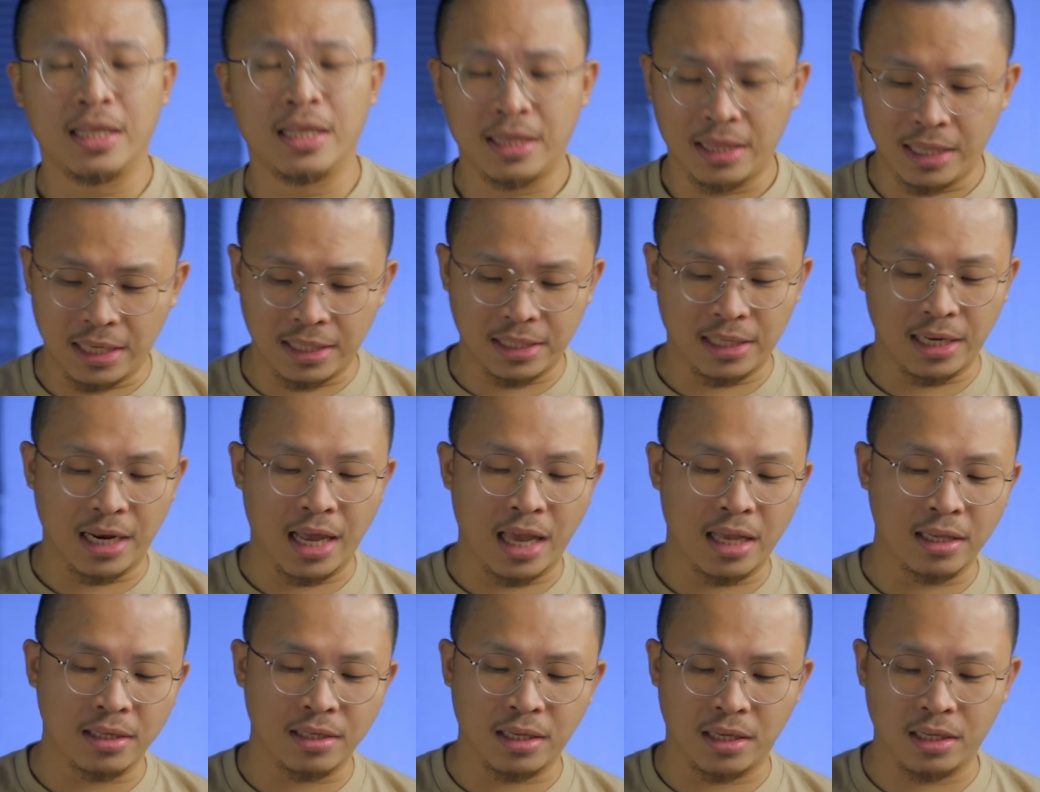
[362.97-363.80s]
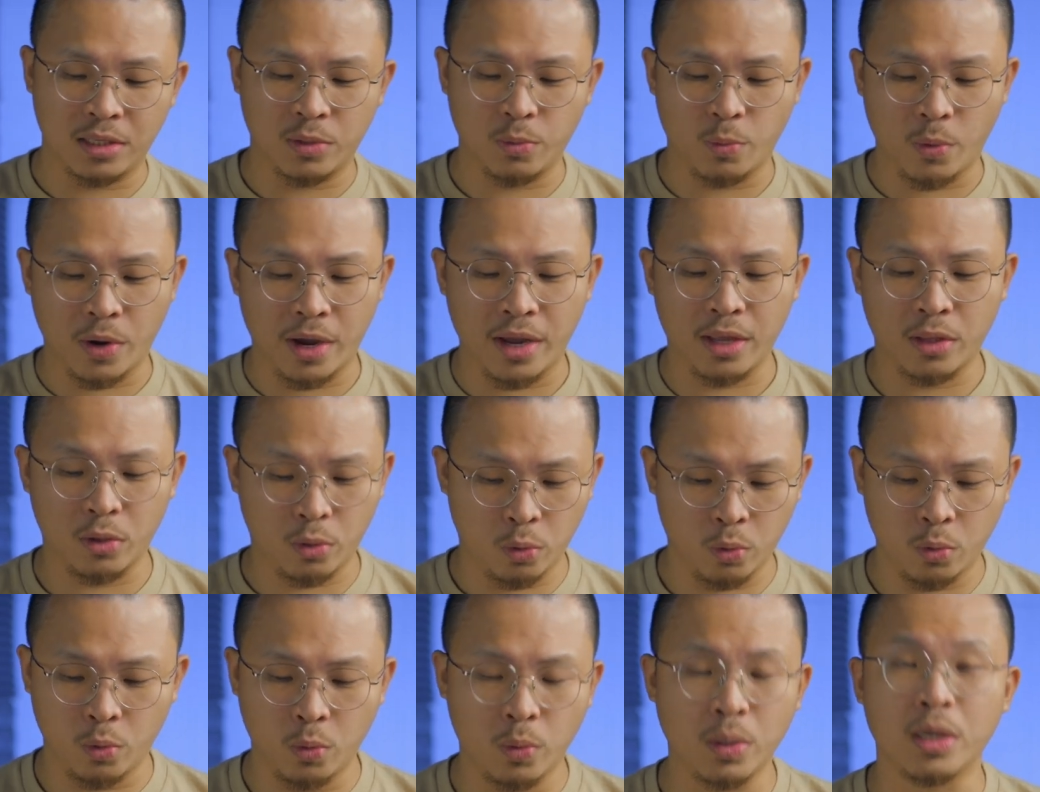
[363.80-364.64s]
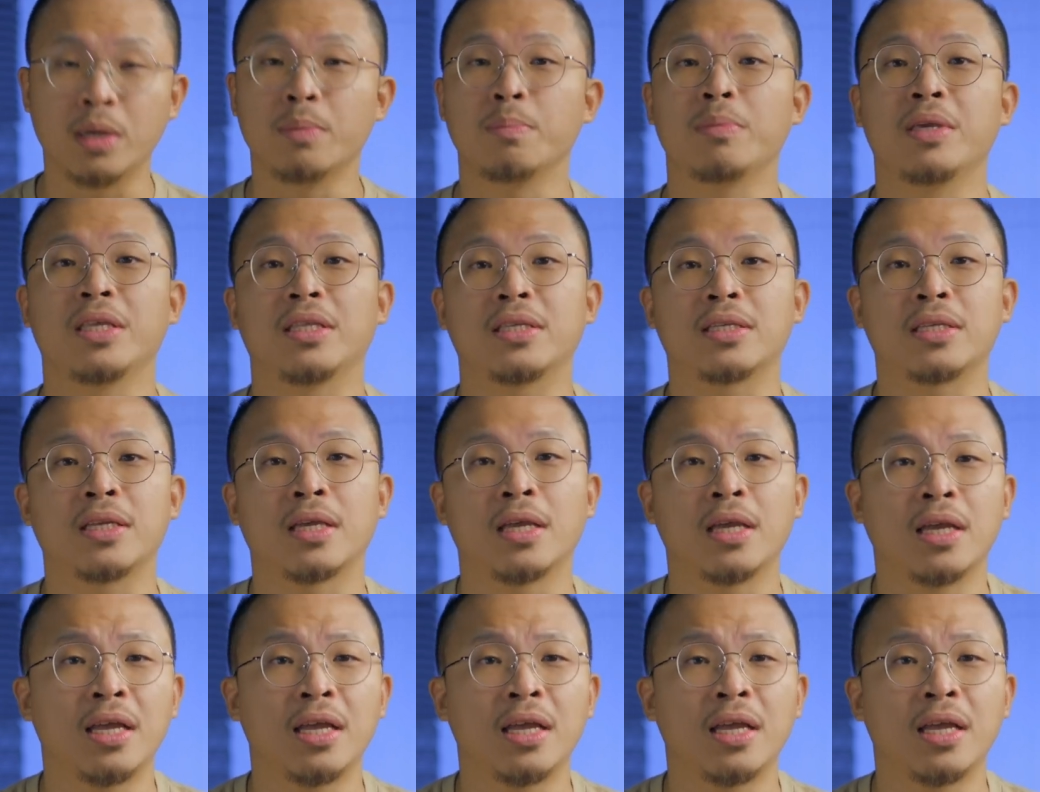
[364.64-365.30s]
This lens is where two worlds meet.